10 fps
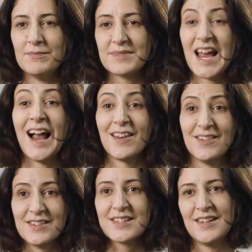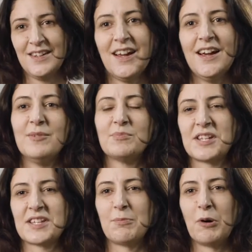talent
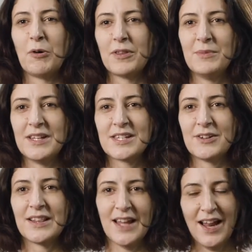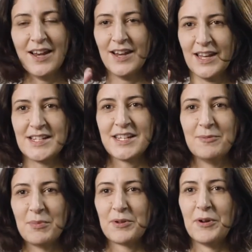to support them in doing that and leading
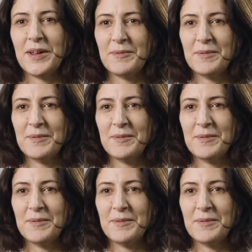them through it.